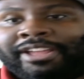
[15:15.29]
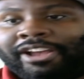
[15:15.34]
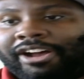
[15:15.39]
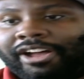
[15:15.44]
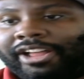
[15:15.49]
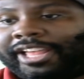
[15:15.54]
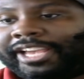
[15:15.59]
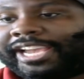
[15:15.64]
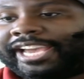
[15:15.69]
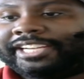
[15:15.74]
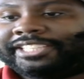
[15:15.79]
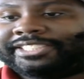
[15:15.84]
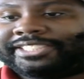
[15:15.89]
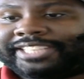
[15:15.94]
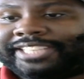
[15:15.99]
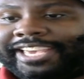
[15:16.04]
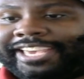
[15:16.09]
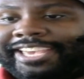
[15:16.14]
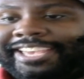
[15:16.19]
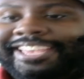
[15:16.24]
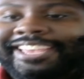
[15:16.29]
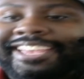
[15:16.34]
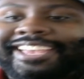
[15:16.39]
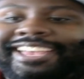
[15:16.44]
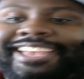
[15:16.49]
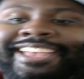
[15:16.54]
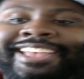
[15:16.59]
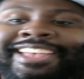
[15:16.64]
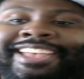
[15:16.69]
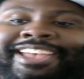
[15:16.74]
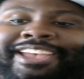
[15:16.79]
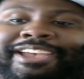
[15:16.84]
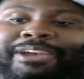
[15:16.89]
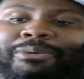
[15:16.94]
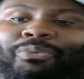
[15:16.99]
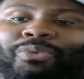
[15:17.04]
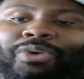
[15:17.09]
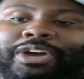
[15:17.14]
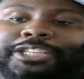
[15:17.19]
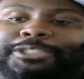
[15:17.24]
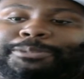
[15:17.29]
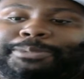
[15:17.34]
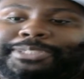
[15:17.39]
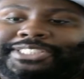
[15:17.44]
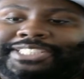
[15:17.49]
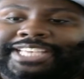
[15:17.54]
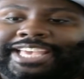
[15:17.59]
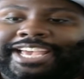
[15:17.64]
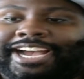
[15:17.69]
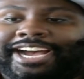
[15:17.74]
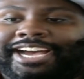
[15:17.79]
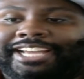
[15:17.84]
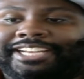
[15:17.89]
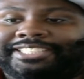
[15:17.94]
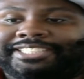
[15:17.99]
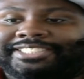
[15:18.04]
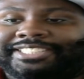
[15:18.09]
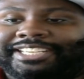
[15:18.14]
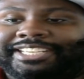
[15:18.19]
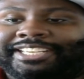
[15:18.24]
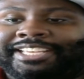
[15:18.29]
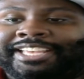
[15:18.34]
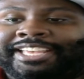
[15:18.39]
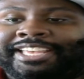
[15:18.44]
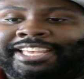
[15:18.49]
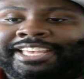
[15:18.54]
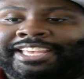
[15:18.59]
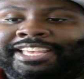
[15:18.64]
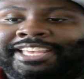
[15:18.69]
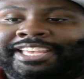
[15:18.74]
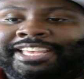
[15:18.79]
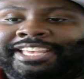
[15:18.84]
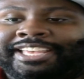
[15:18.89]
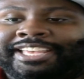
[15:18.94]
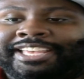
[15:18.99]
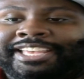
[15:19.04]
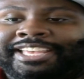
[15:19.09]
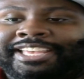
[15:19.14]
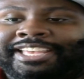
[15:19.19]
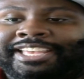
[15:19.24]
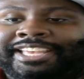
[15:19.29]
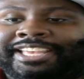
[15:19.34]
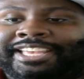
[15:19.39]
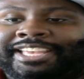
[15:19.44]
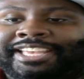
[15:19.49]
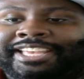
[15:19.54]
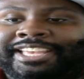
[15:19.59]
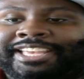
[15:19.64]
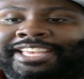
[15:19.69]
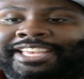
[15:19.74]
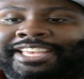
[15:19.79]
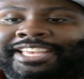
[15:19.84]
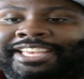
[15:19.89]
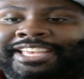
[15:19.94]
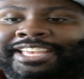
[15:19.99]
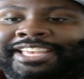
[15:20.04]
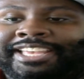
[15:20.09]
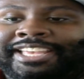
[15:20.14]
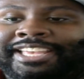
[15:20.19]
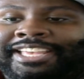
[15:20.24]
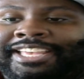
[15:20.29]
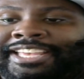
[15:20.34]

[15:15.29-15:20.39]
All I gotta say, and 100% honesty, is this.